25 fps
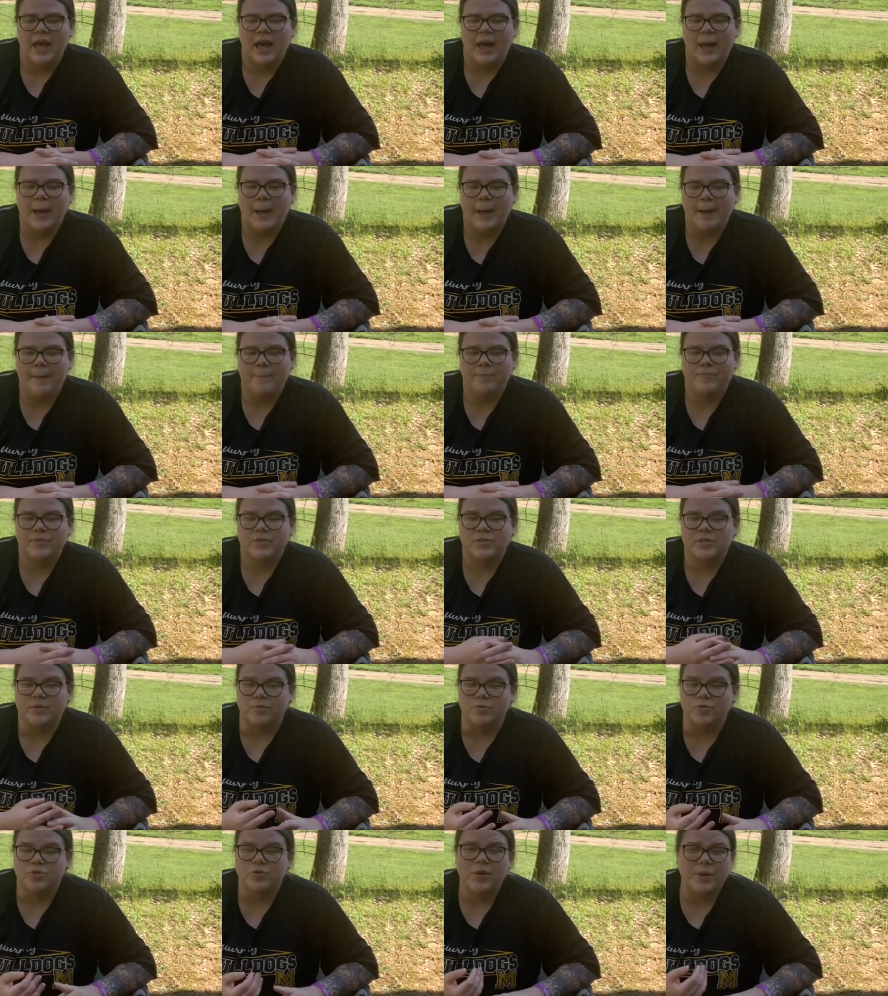
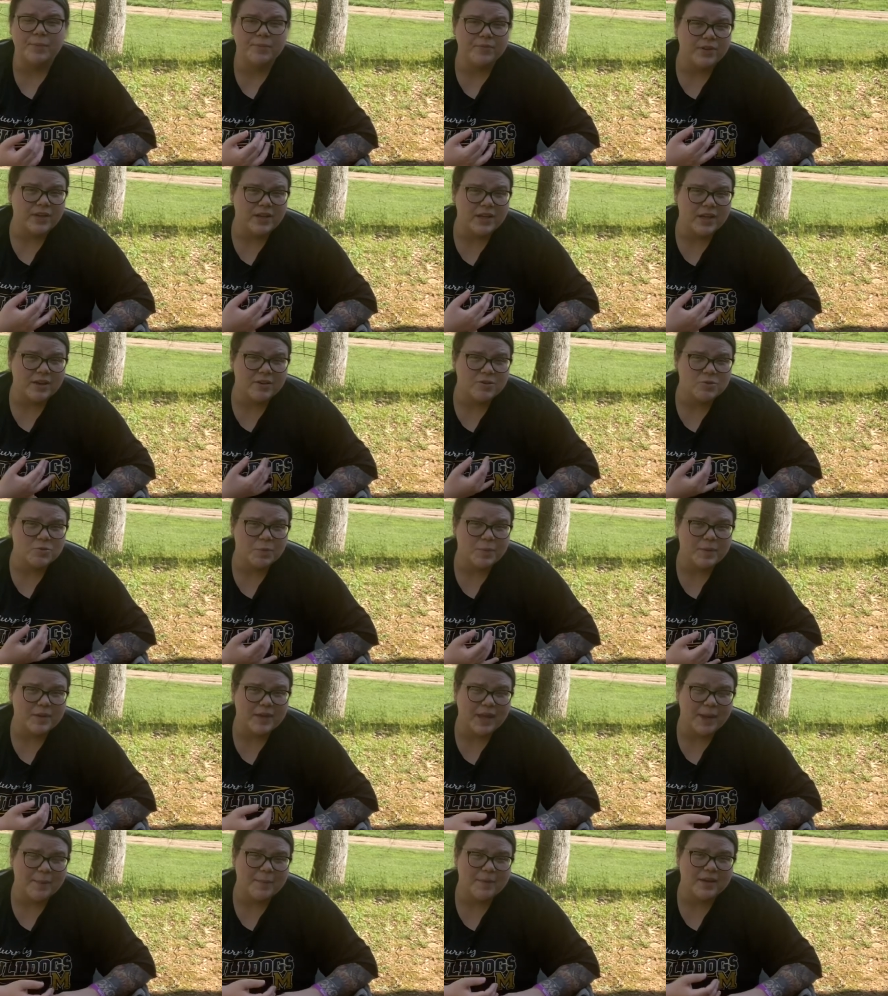Some trip videos will
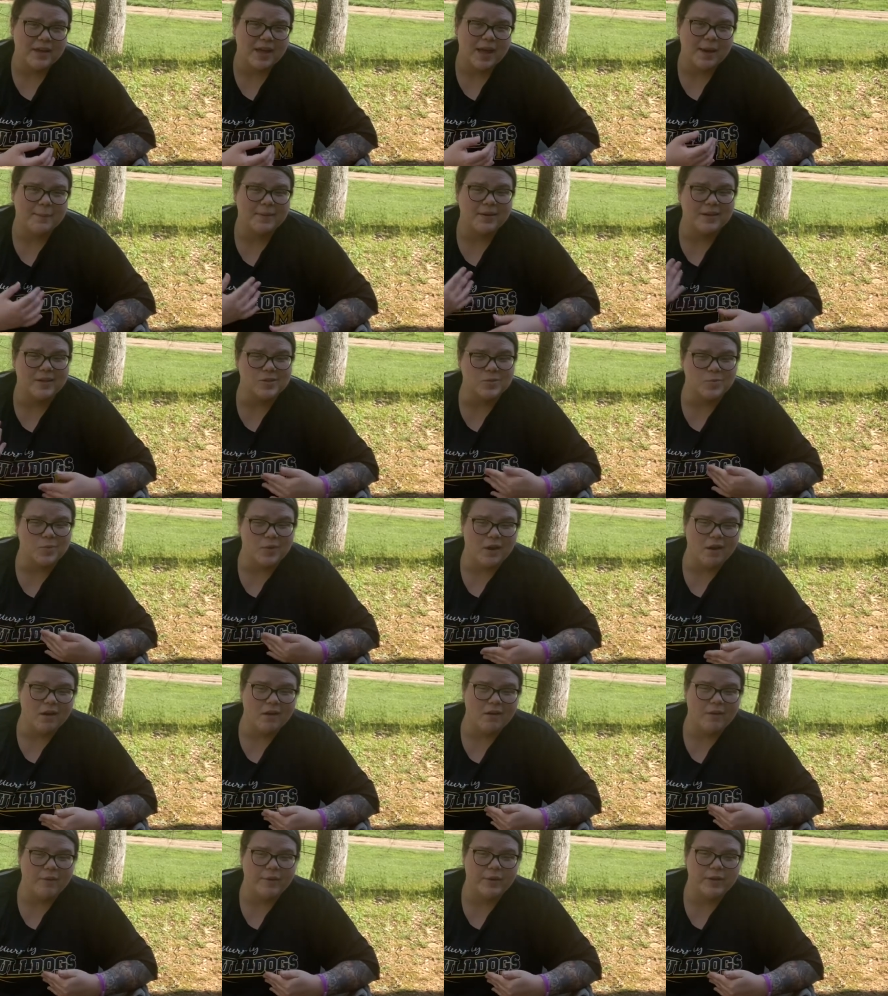be coming up because we
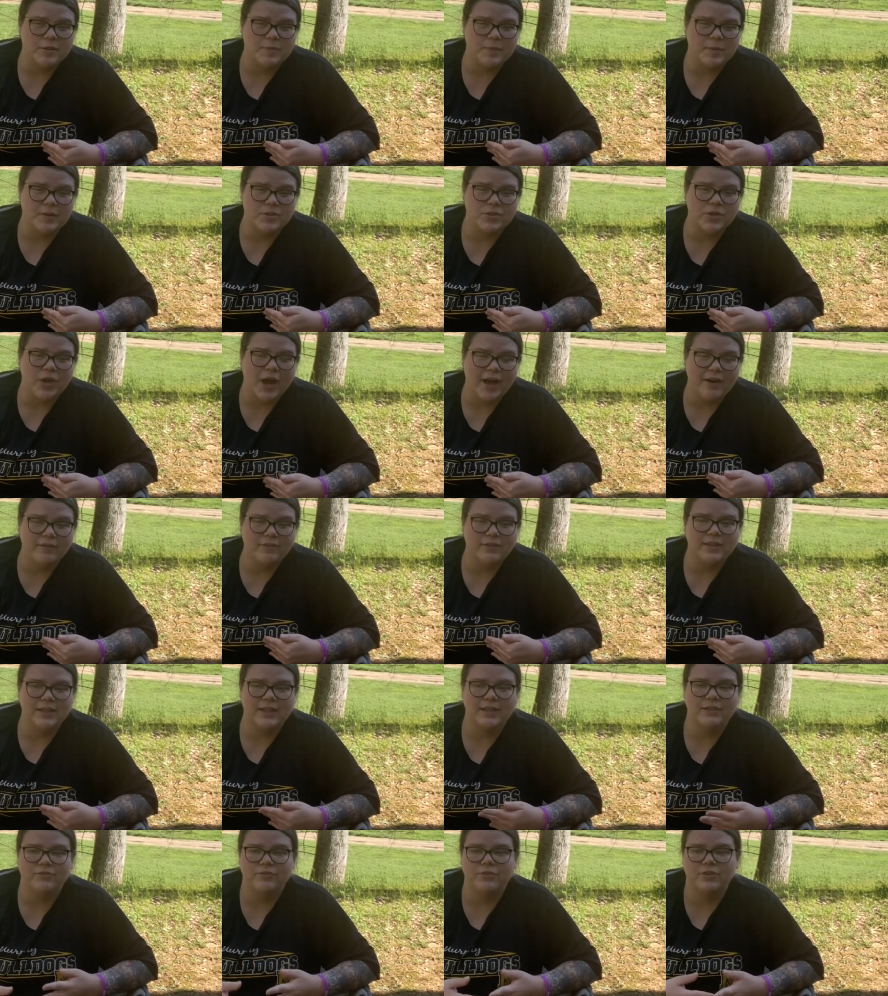are going to be
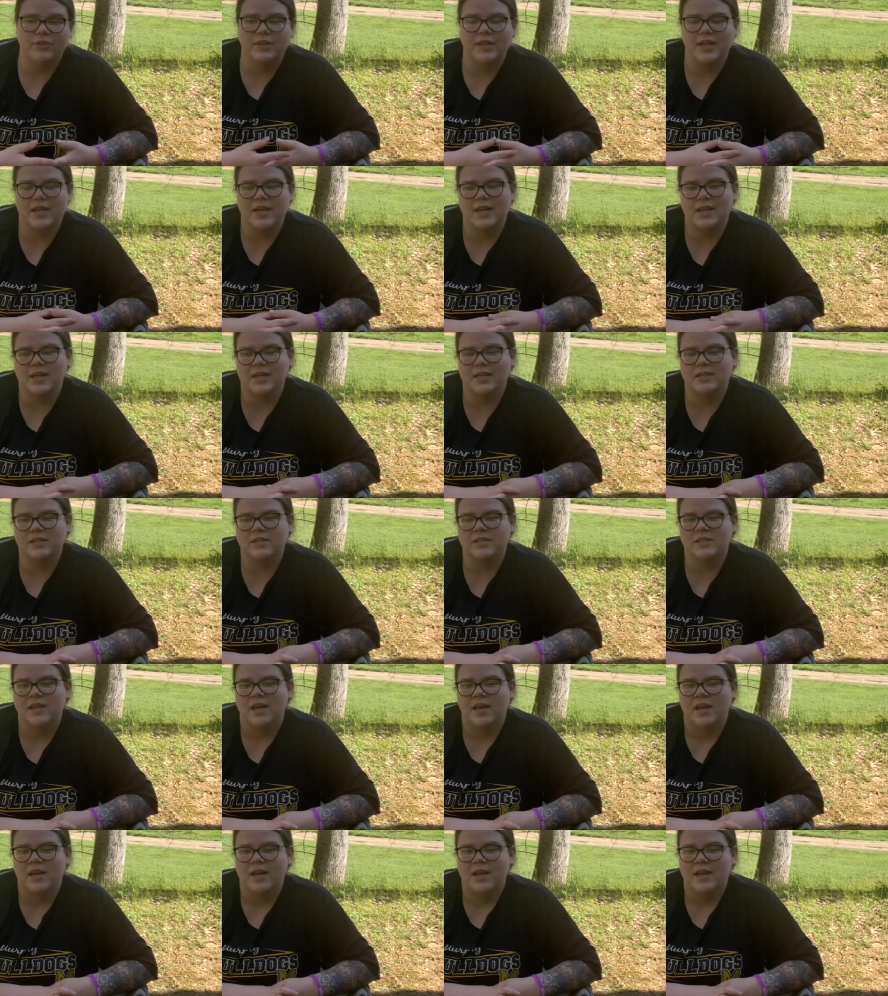traveling for things.
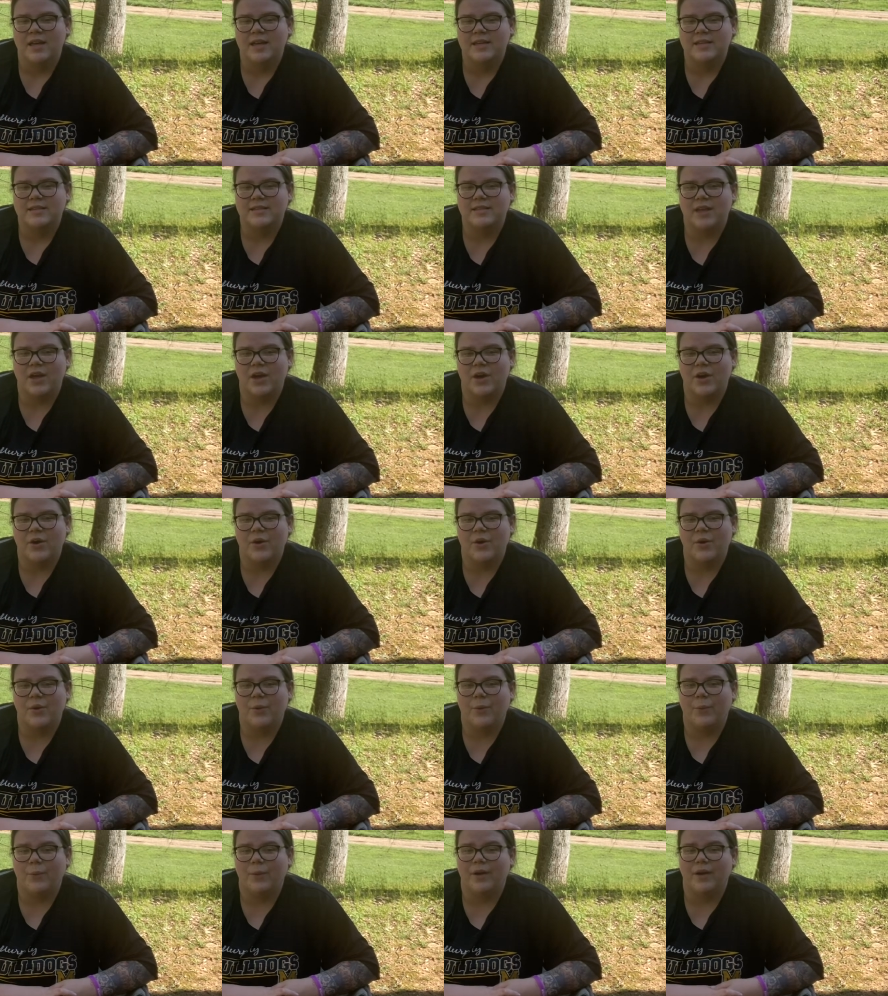
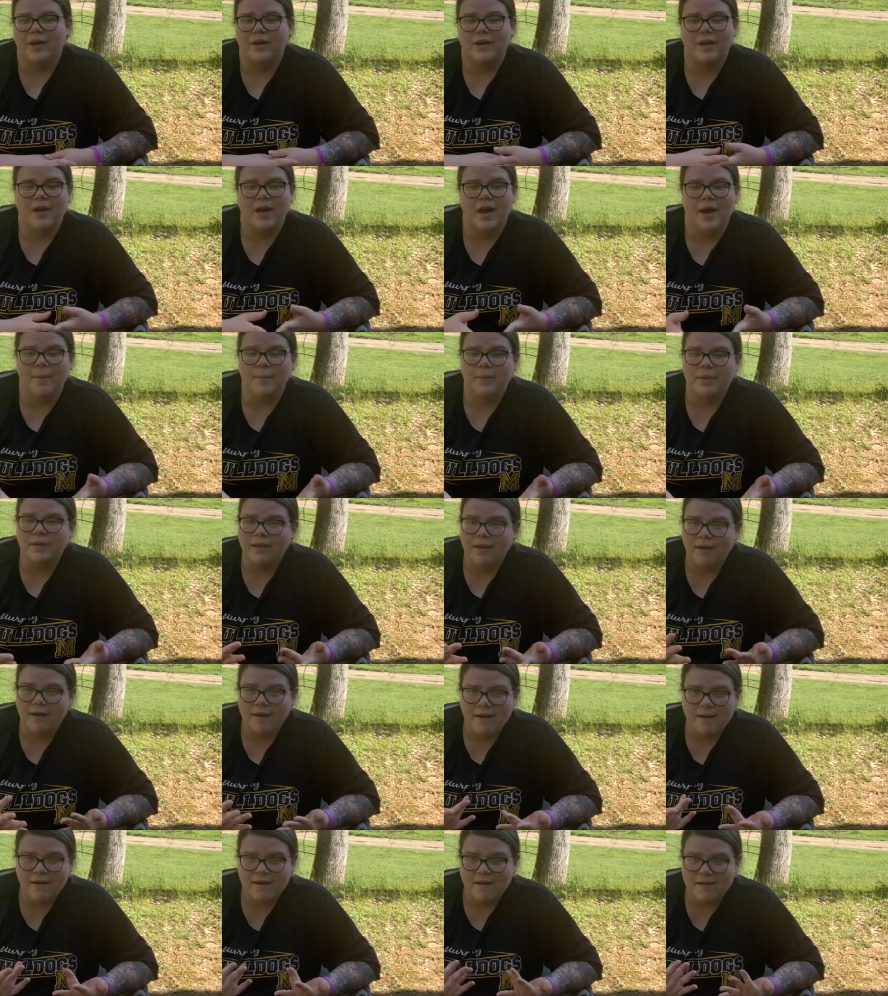So come
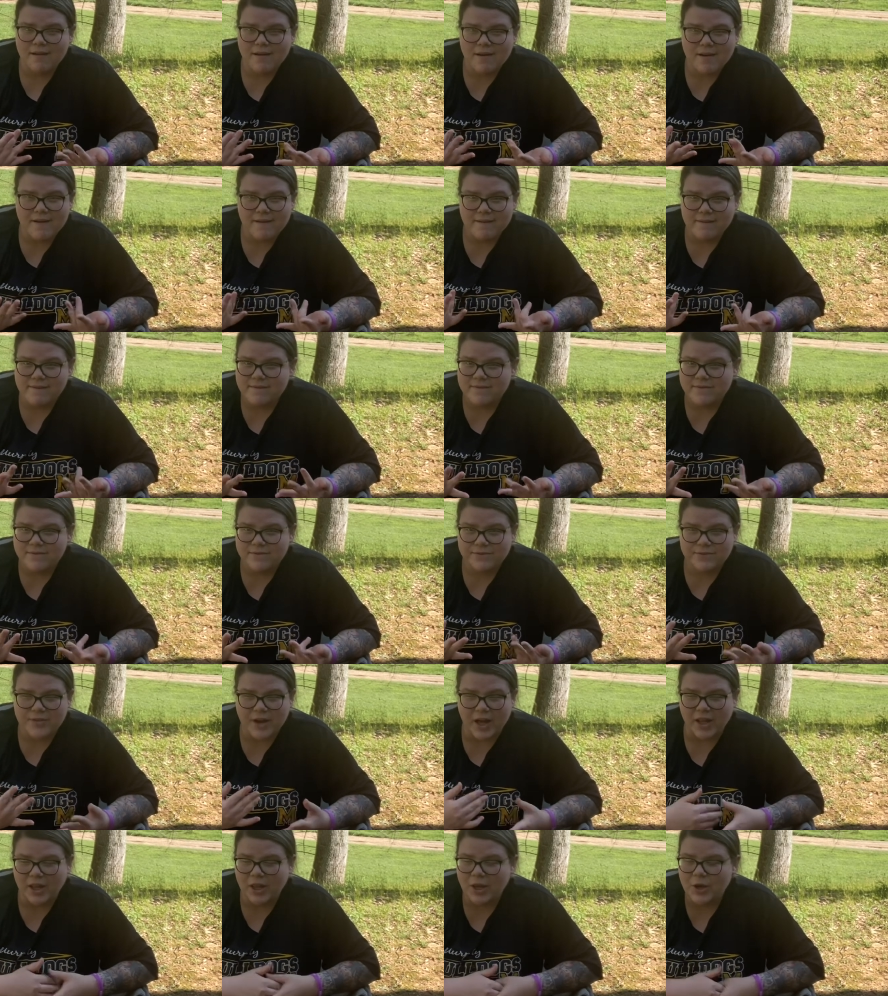along,
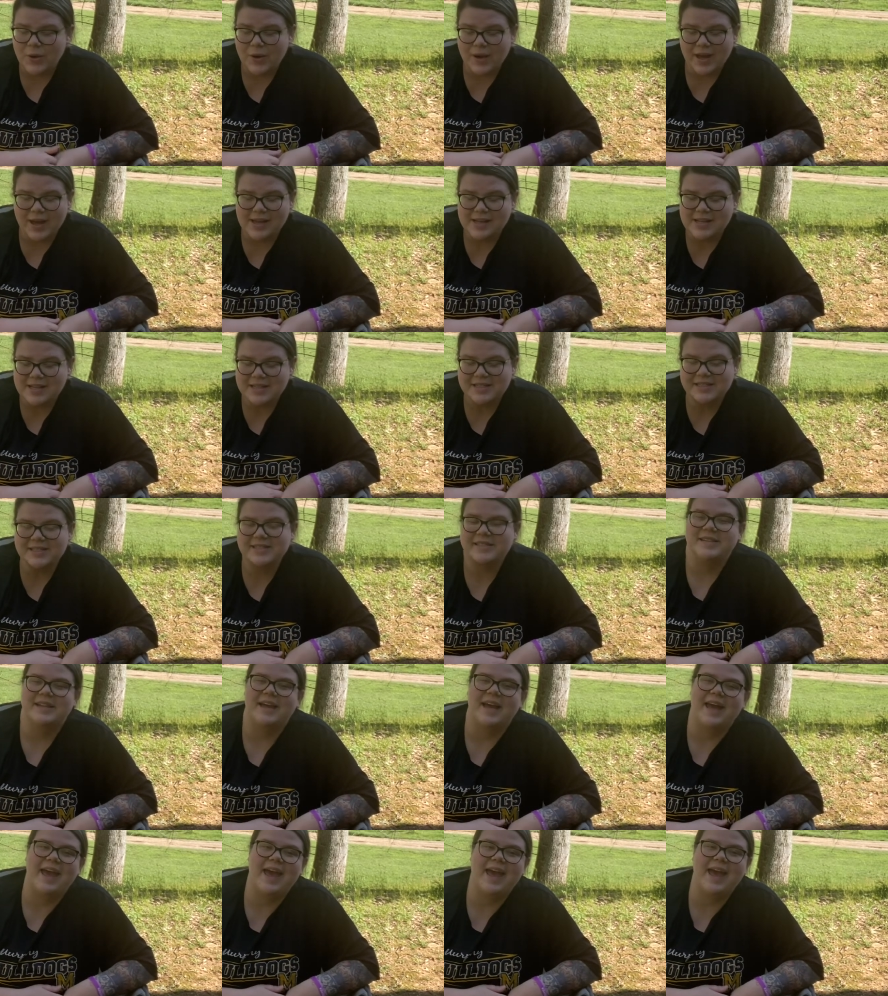follow us,
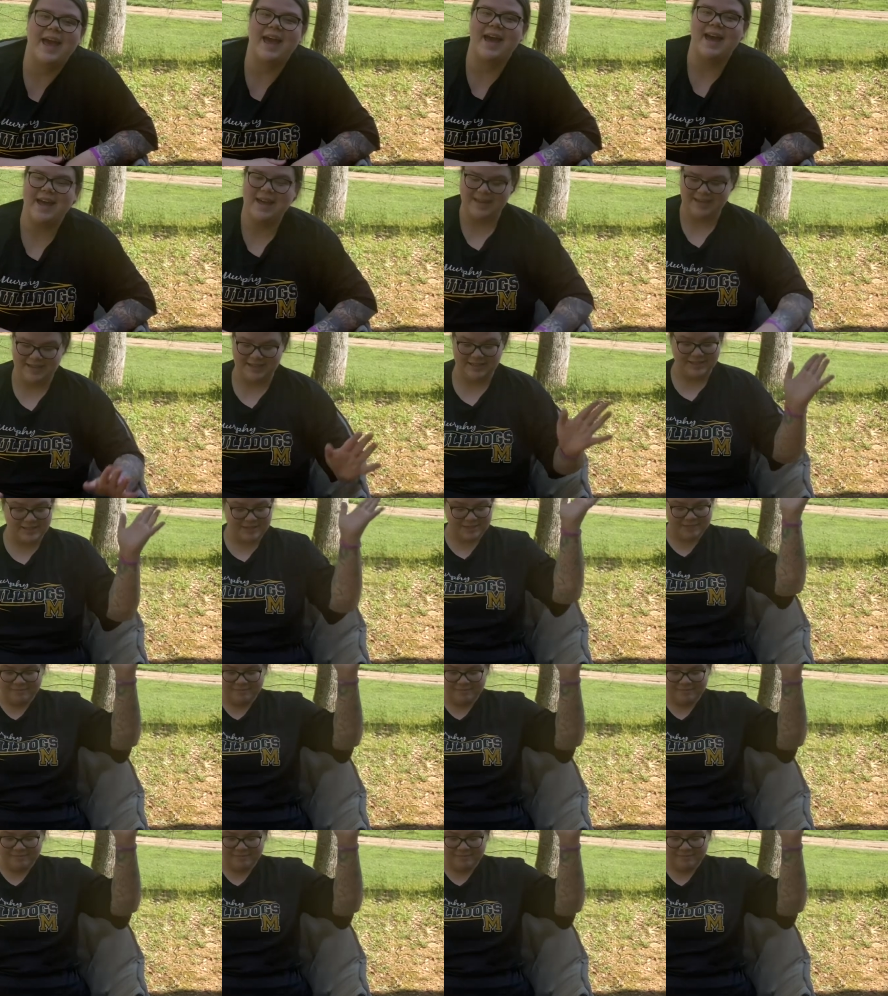and